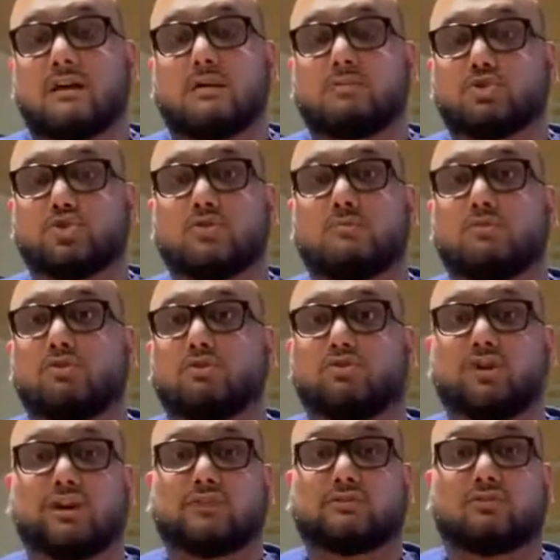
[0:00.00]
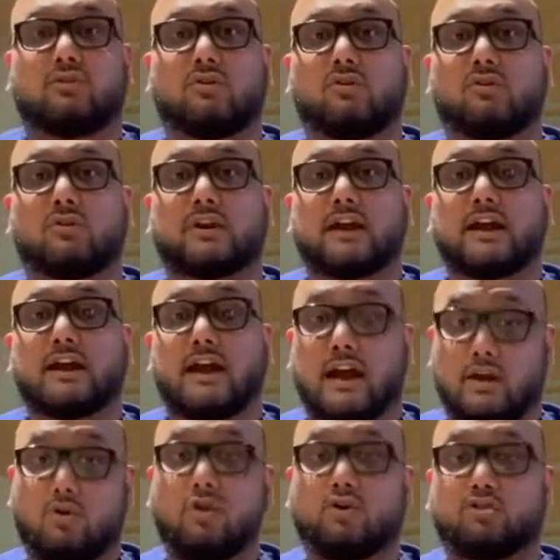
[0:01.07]
2 or more drugs
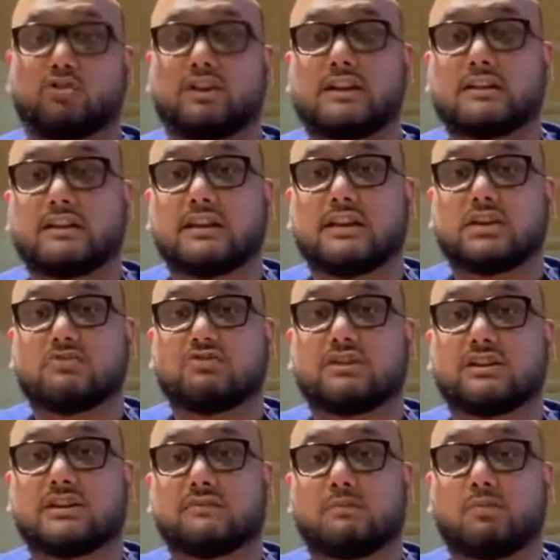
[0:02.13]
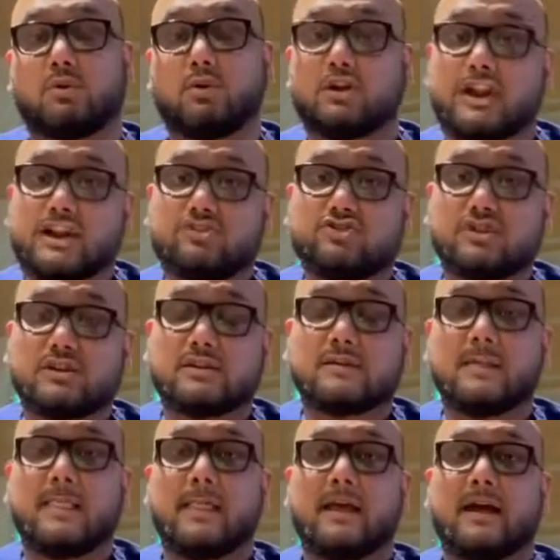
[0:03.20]
are causing the acute interval
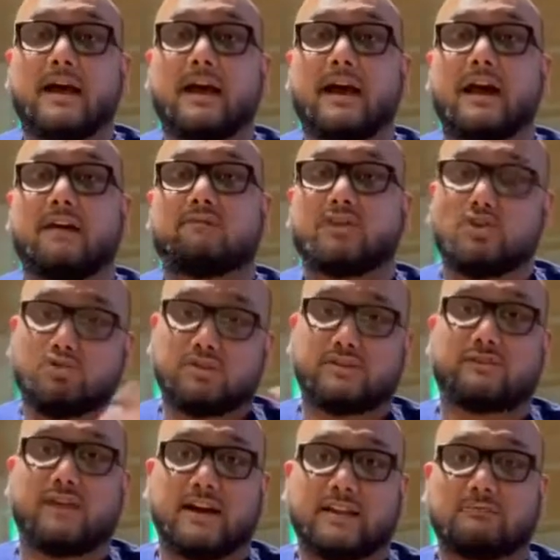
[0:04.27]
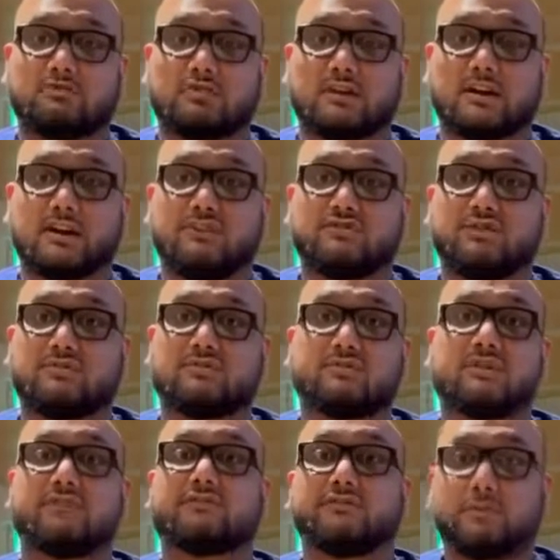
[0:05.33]
prolongation, we notify them to clinician to
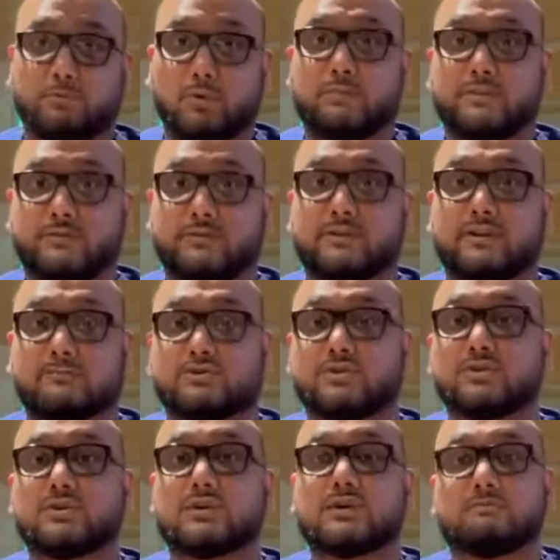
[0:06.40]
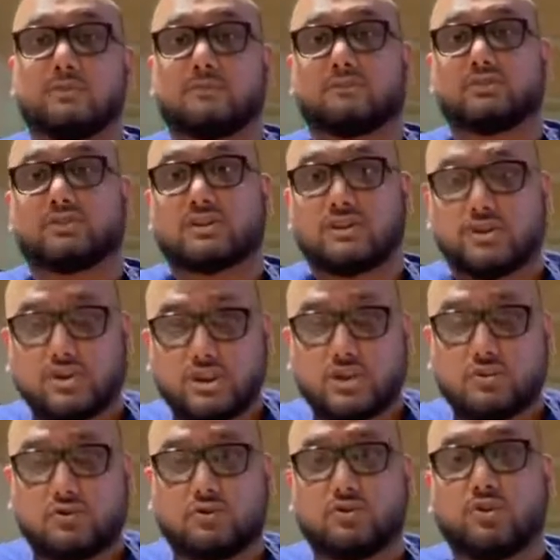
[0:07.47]
see if it's appropriate for them to be able to
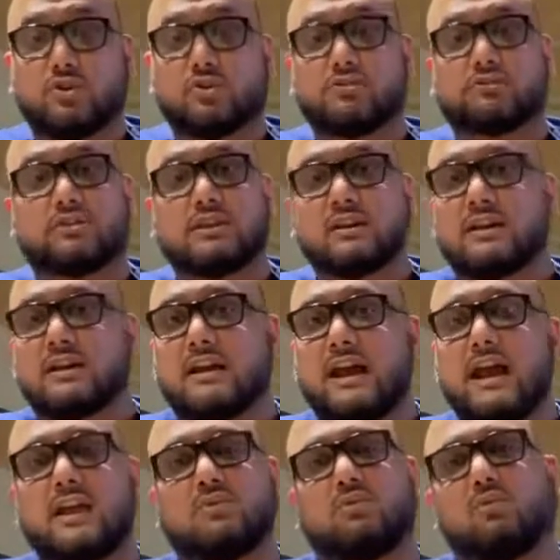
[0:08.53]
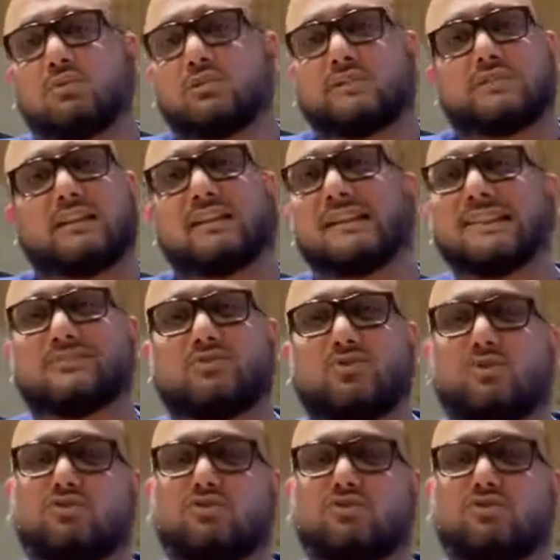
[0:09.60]
continue on those. And all those things. The list goes